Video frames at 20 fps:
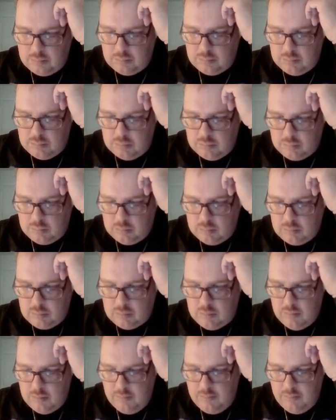
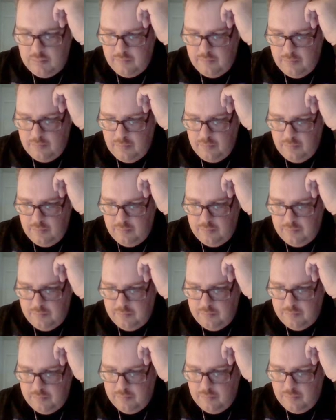
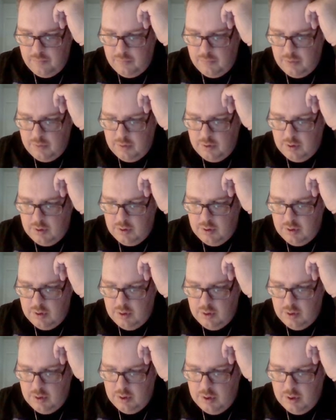
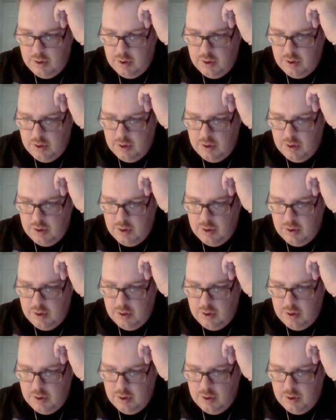[no speech]